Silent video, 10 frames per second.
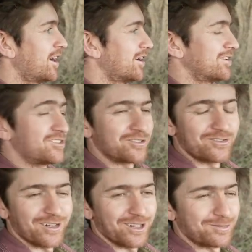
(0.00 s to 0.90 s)
I
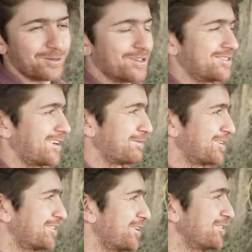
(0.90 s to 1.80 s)
just realized what I said
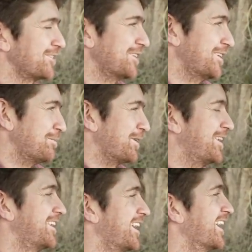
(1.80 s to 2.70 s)
about toes, but
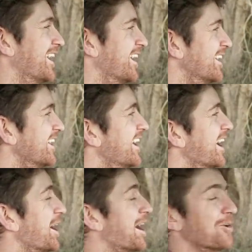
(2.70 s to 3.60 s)

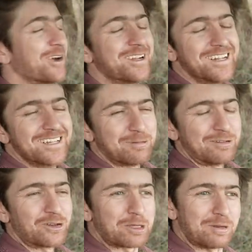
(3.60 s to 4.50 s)
anyway, I'm going
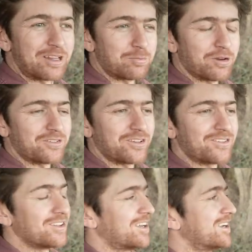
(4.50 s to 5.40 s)
to be documenting the process
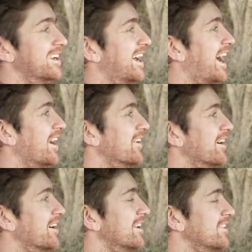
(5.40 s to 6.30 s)
today, and
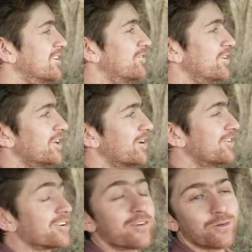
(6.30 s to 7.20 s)
in this video
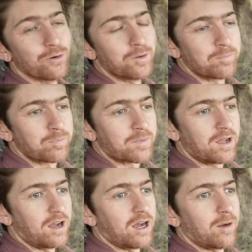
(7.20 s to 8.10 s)
in general,
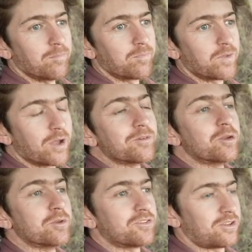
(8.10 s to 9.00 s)
I'm going
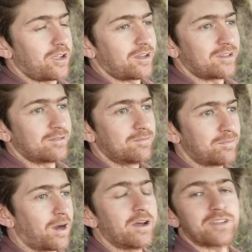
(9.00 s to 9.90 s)
to be staying
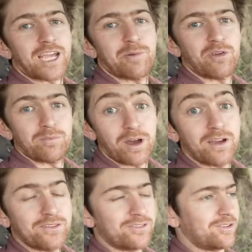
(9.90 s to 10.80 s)
behind the camera,
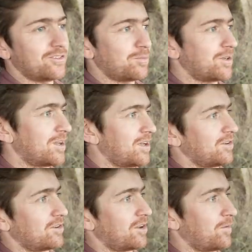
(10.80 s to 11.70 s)
behind the scenes a bit, and